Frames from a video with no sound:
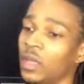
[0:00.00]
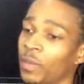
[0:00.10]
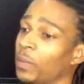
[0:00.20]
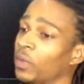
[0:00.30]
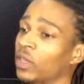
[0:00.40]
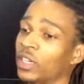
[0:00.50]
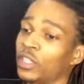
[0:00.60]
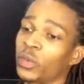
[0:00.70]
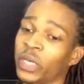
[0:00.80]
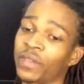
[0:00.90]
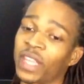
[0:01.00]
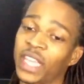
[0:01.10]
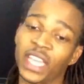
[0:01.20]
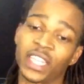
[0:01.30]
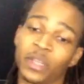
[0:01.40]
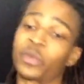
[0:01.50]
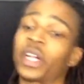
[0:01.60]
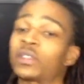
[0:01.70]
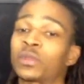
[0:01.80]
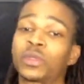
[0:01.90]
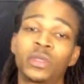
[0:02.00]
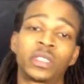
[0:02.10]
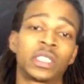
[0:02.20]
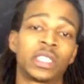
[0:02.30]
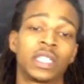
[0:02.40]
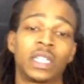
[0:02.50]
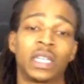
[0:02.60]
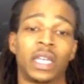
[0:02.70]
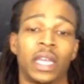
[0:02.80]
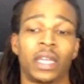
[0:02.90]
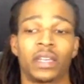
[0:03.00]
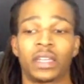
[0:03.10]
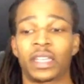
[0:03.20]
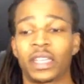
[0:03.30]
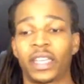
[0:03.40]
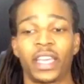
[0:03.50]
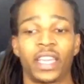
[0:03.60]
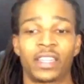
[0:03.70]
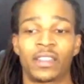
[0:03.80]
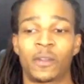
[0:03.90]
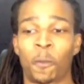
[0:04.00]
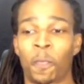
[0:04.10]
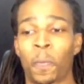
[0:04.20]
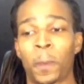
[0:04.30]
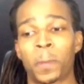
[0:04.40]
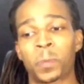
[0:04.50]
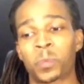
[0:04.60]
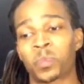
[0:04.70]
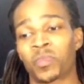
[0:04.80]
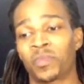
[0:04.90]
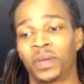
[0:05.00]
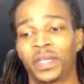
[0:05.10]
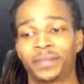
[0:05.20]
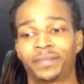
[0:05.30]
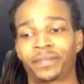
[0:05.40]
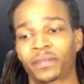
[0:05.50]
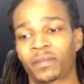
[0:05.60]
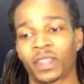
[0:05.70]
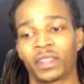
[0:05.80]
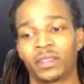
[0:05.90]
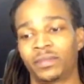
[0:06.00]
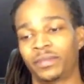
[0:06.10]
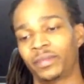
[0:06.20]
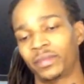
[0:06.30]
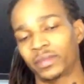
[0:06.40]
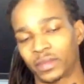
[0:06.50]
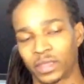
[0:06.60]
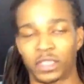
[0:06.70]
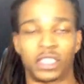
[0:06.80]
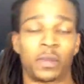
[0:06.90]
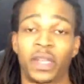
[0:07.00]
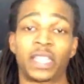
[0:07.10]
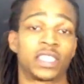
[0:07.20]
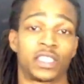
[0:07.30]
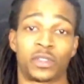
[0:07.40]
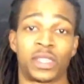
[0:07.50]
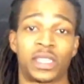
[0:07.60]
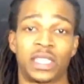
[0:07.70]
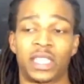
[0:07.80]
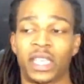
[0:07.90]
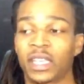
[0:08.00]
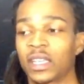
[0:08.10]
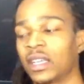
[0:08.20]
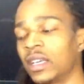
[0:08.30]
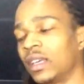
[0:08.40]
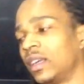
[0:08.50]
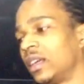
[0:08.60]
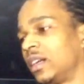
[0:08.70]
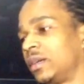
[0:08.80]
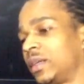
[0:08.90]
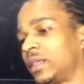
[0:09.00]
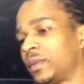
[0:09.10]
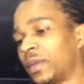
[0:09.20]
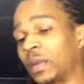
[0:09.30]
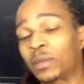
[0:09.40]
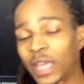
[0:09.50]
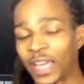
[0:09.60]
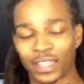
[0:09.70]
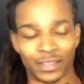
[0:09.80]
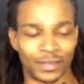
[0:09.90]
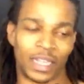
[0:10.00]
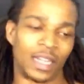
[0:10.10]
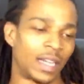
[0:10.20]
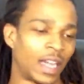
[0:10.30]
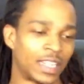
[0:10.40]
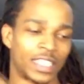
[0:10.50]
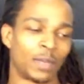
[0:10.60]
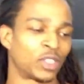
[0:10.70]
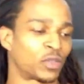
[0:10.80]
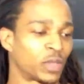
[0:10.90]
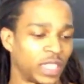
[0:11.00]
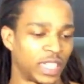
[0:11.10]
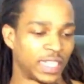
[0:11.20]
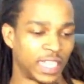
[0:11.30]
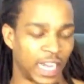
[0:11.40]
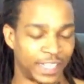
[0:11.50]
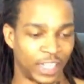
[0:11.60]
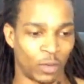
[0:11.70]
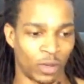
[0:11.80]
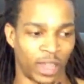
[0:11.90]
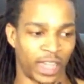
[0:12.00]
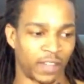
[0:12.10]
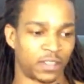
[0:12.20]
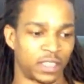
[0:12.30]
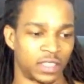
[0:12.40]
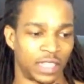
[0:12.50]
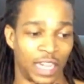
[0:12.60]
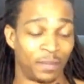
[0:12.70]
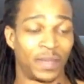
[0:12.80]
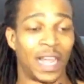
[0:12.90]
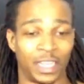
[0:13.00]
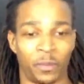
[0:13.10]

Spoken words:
people are going to do whatever they can to break the rules and get ahead, but yeah, I mean, that's just the risk they take. But I'm like, honestly, I'm just really glad that I don't have to, I'm not